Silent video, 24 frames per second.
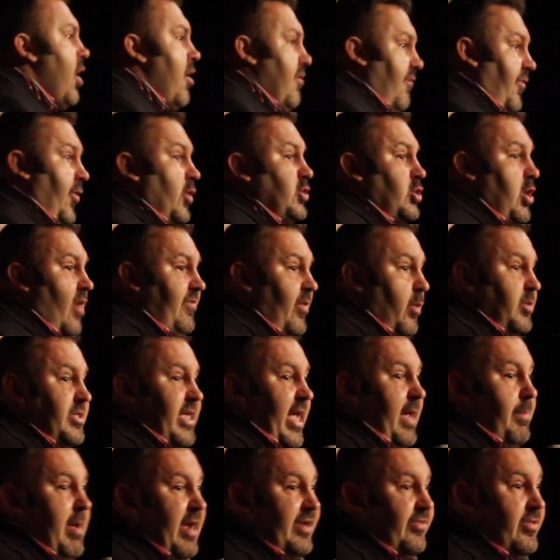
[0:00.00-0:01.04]
first off, I would
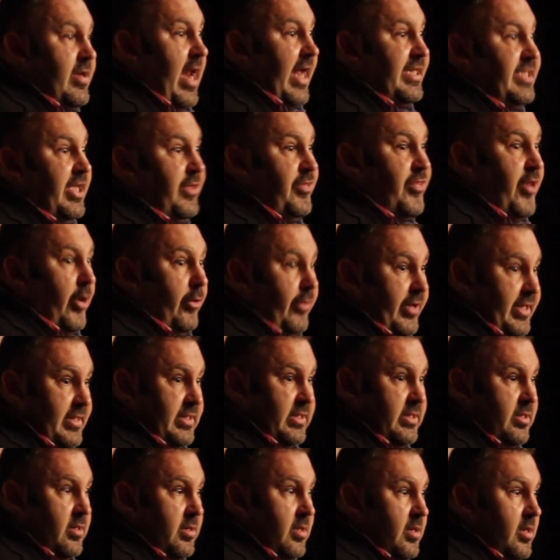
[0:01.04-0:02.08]
take it back to the
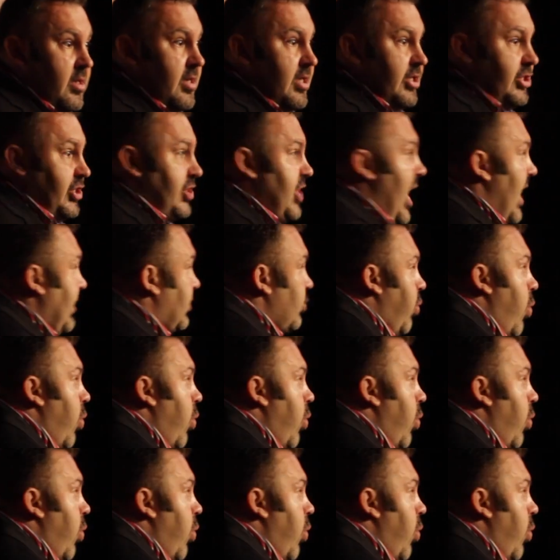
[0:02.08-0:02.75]
1930s. Snatch